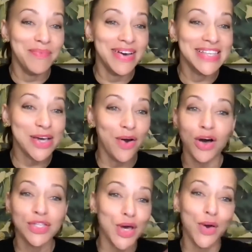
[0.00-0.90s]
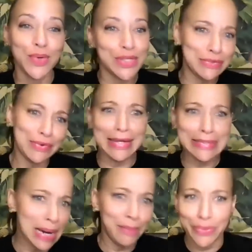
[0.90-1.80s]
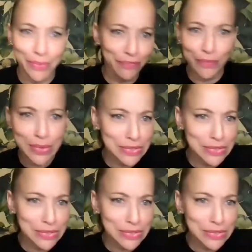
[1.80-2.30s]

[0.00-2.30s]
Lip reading: So also during that time, went through a divorce,